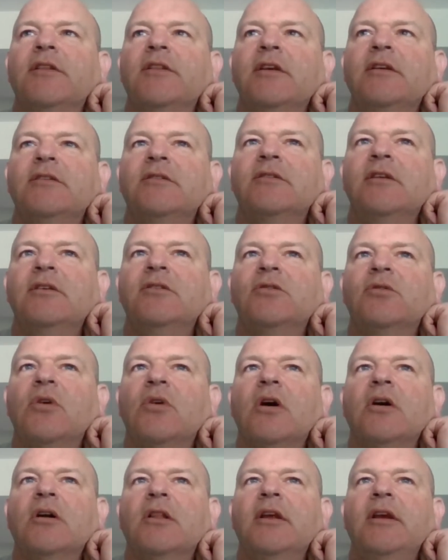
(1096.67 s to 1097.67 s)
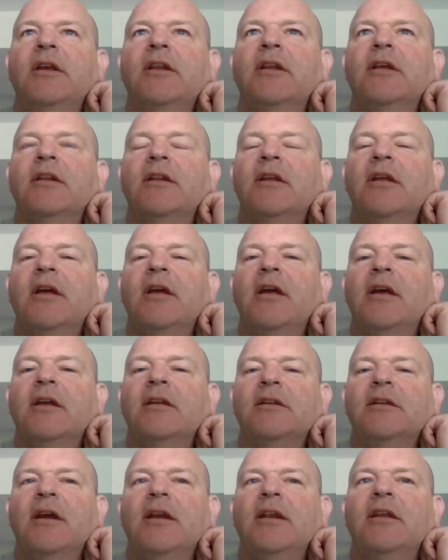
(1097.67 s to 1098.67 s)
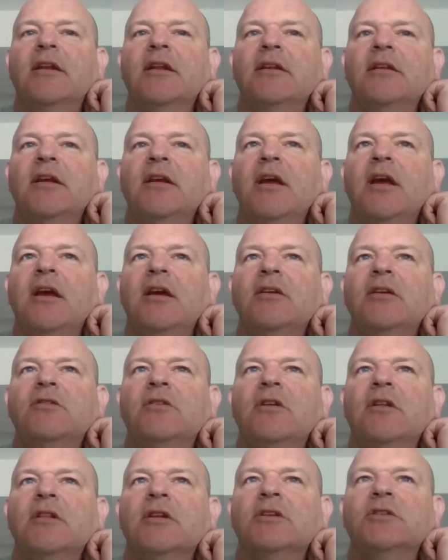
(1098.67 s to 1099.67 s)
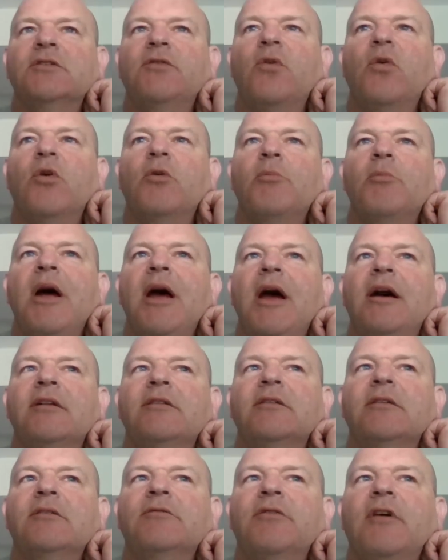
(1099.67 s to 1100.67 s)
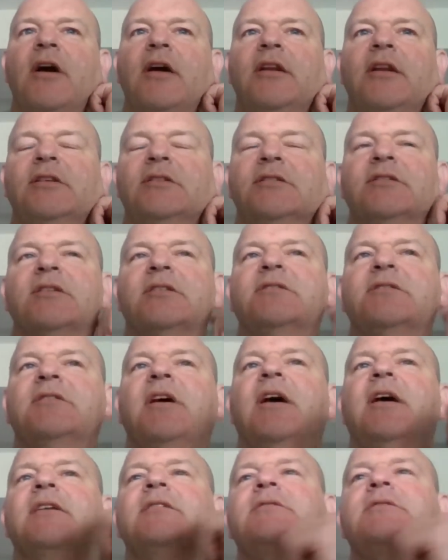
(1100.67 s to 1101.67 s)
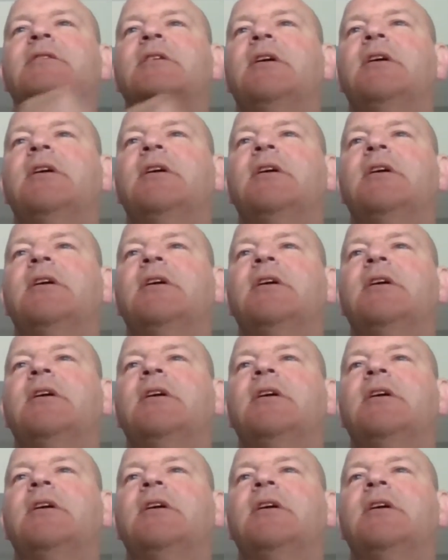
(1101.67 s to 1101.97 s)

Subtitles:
that they see struggling and getting engaged in this format and finding success.